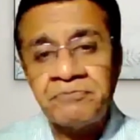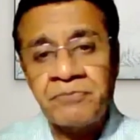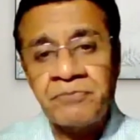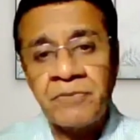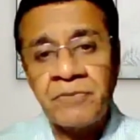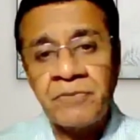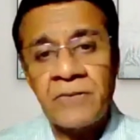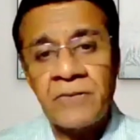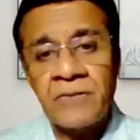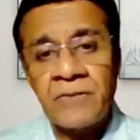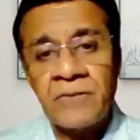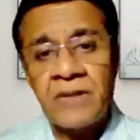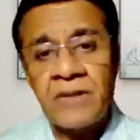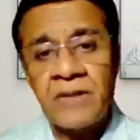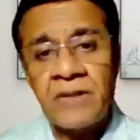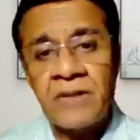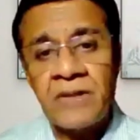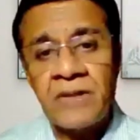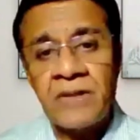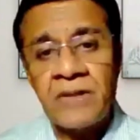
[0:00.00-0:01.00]

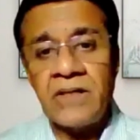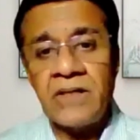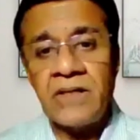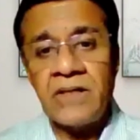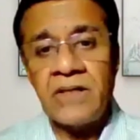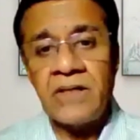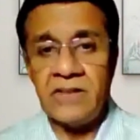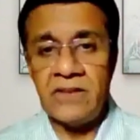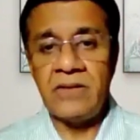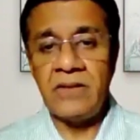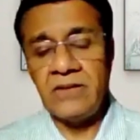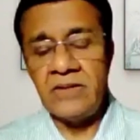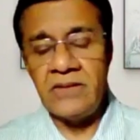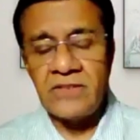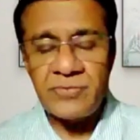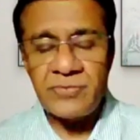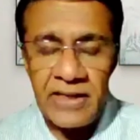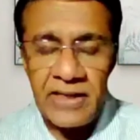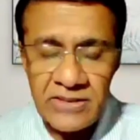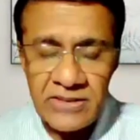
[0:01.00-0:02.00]
In this brand that's doing
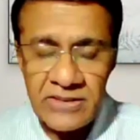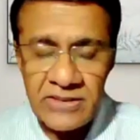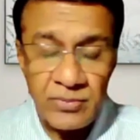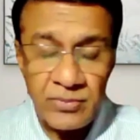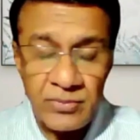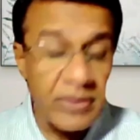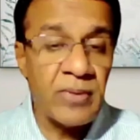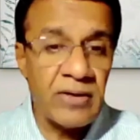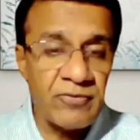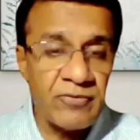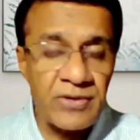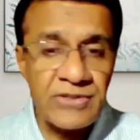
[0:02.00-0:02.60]
pretty well for itself.